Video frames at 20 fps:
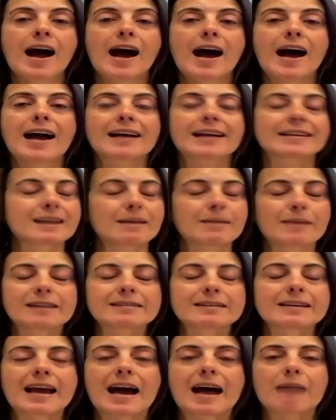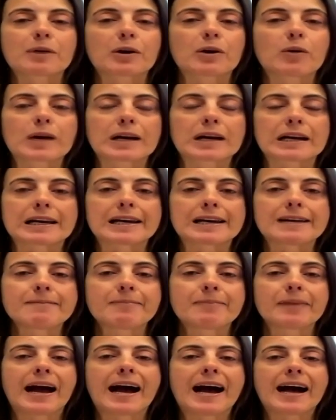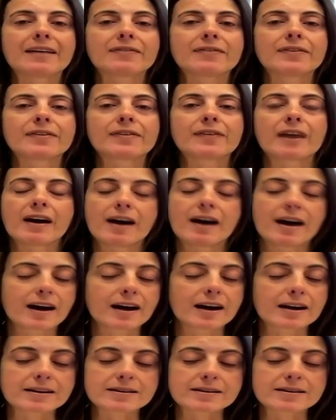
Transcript: Except that didn't happen quickly. And I